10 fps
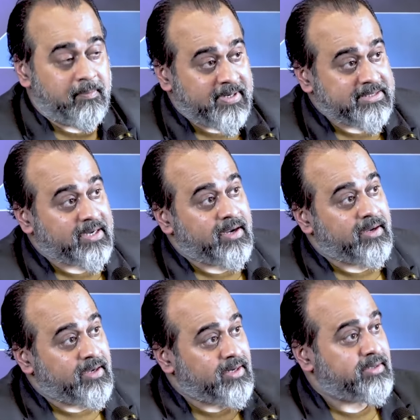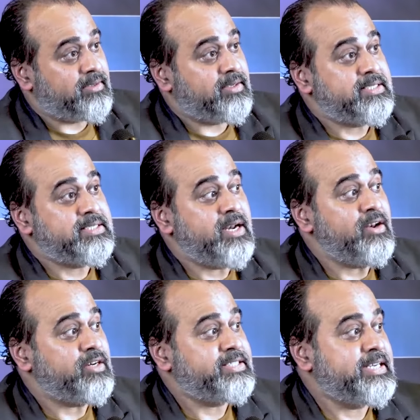But the girl is still
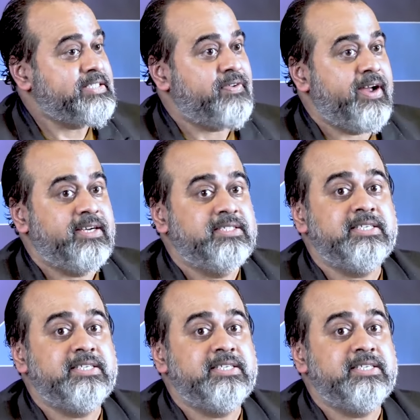not satisfied.